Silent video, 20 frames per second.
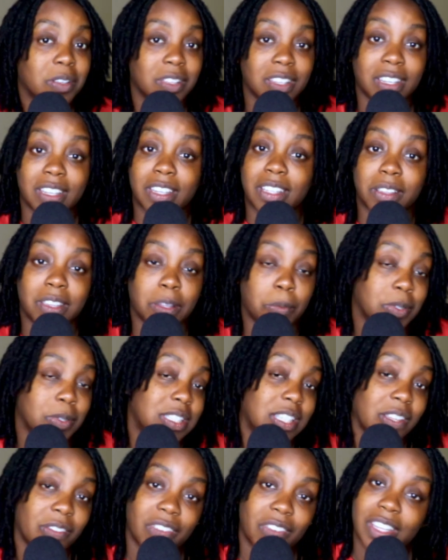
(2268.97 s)
The
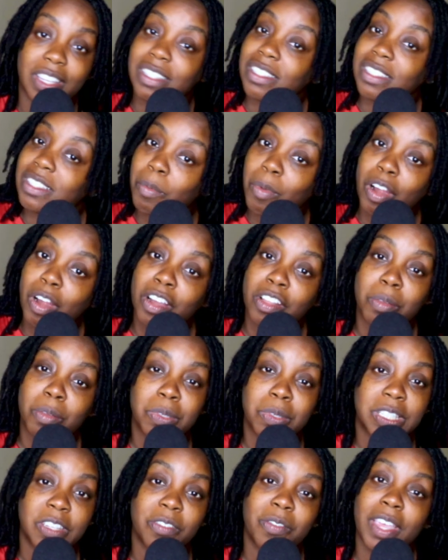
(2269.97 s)
Pacific is tomorrow. The
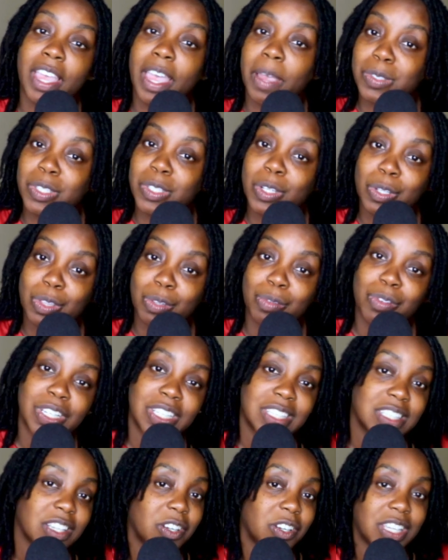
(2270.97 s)
Pacific episode 3.
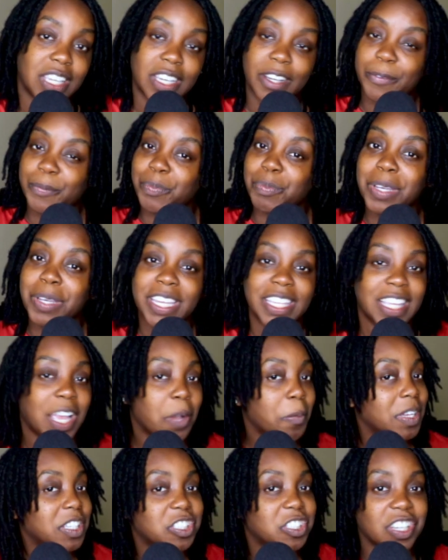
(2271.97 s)
So yeah. But y'all
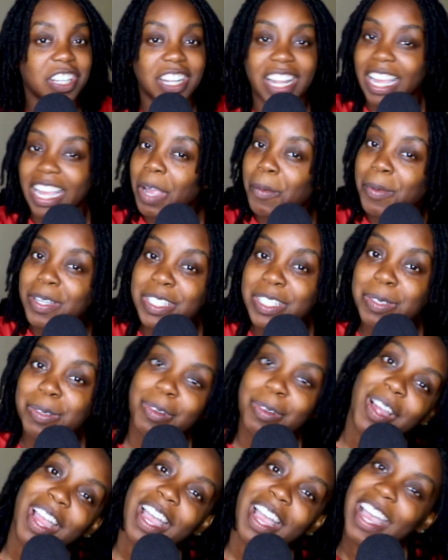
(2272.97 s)
make sure to like, comment, and
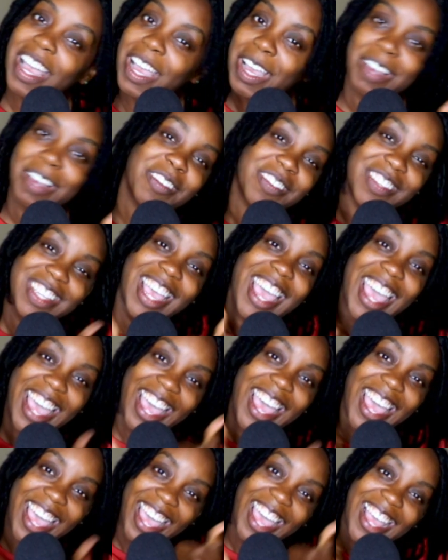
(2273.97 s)
subscribe. Yeah.
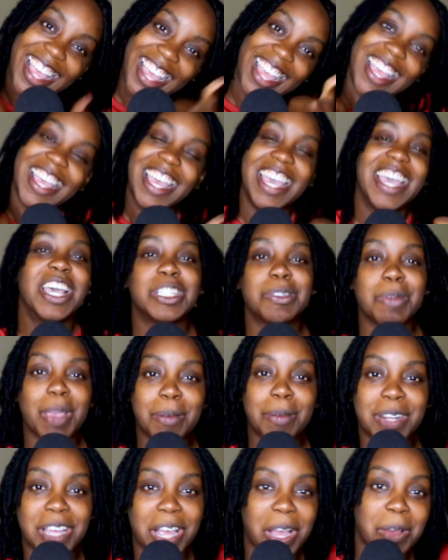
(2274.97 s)
Spam
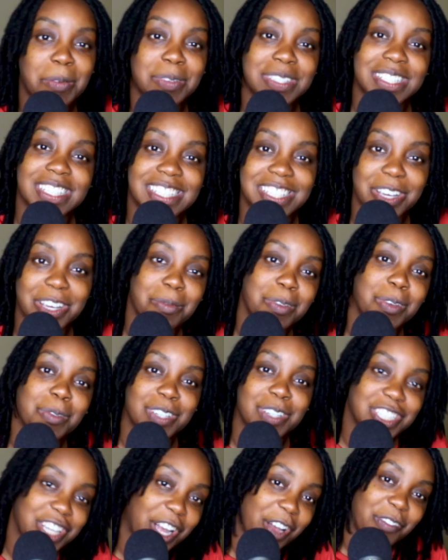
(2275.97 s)
in the comments and tell me
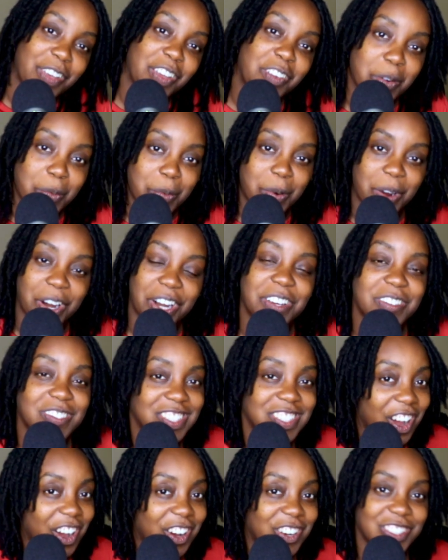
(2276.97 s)
what's y'all favorite part of
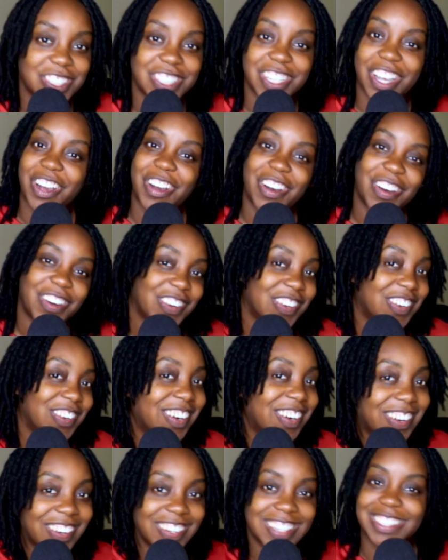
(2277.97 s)
Jaws, y'all.
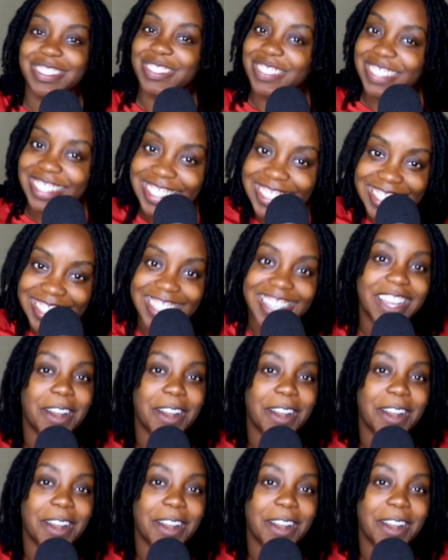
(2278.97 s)
Oh, this was good.